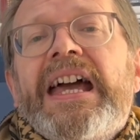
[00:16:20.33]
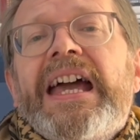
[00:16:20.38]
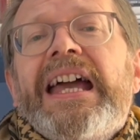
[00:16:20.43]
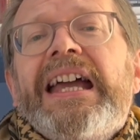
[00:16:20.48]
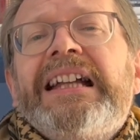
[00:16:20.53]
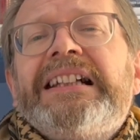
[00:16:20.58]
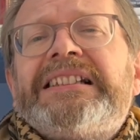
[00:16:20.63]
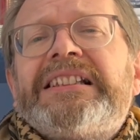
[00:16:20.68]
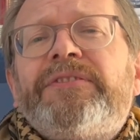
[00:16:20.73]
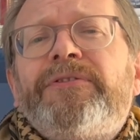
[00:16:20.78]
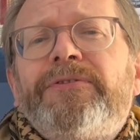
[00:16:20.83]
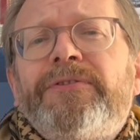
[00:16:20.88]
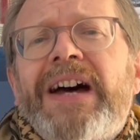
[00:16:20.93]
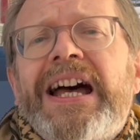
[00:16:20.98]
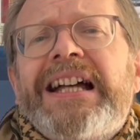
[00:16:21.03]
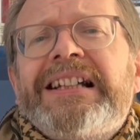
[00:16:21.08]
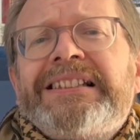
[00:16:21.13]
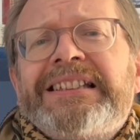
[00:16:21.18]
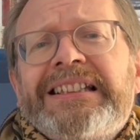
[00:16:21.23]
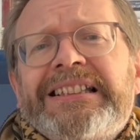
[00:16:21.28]
It's
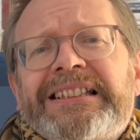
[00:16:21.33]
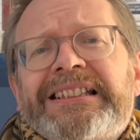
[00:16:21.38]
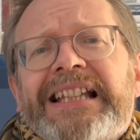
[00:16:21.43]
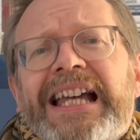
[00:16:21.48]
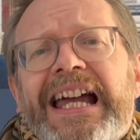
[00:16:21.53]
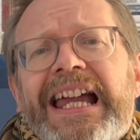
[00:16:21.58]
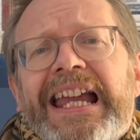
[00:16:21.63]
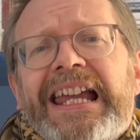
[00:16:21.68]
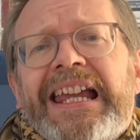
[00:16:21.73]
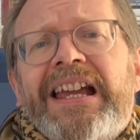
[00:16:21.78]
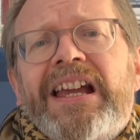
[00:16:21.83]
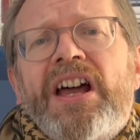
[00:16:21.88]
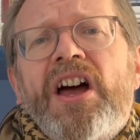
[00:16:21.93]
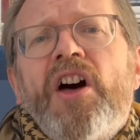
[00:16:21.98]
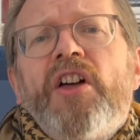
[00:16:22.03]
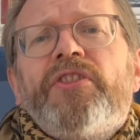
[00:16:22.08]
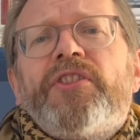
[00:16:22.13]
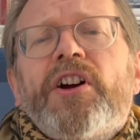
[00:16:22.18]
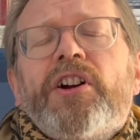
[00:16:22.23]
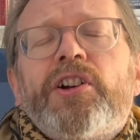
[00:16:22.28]
fair to say
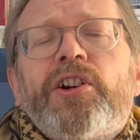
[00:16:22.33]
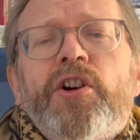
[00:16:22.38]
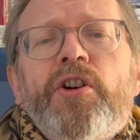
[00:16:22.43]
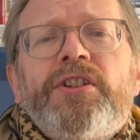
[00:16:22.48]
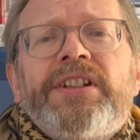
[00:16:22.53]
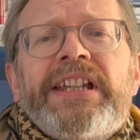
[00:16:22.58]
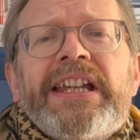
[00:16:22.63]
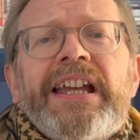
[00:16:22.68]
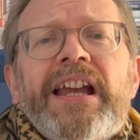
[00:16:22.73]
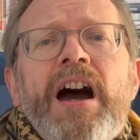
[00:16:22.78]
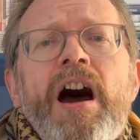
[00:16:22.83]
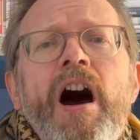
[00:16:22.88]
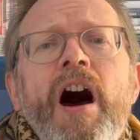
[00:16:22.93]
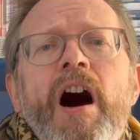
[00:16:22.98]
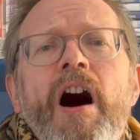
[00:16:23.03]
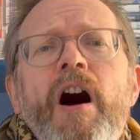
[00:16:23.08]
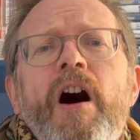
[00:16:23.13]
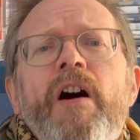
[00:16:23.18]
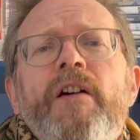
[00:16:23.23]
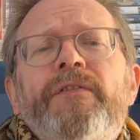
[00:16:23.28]
that cutting
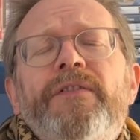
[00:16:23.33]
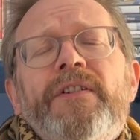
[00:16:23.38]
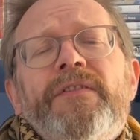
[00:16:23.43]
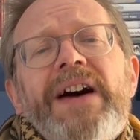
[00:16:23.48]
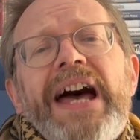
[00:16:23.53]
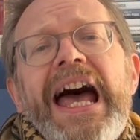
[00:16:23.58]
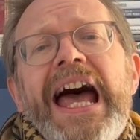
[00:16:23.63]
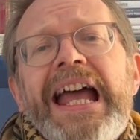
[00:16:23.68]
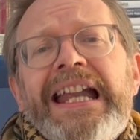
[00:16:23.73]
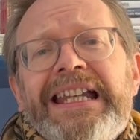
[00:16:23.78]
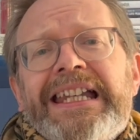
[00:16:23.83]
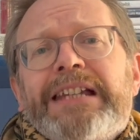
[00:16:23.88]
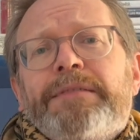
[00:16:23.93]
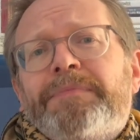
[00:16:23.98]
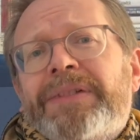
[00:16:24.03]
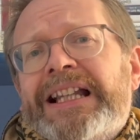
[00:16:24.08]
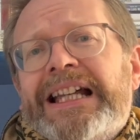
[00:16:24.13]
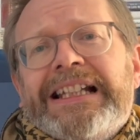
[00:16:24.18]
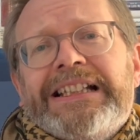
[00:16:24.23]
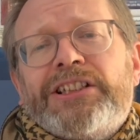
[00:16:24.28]
half of any
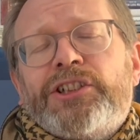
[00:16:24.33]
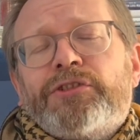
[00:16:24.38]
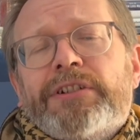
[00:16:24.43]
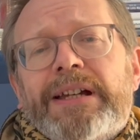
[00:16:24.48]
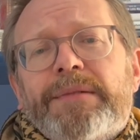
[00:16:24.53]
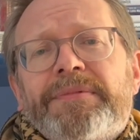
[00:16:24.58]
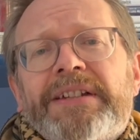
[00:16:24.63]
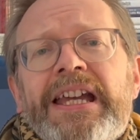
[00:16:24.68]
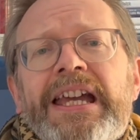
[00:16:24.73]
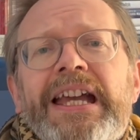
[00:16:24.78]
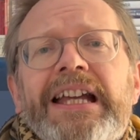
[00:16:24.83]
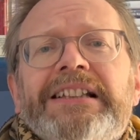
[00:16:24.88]
play script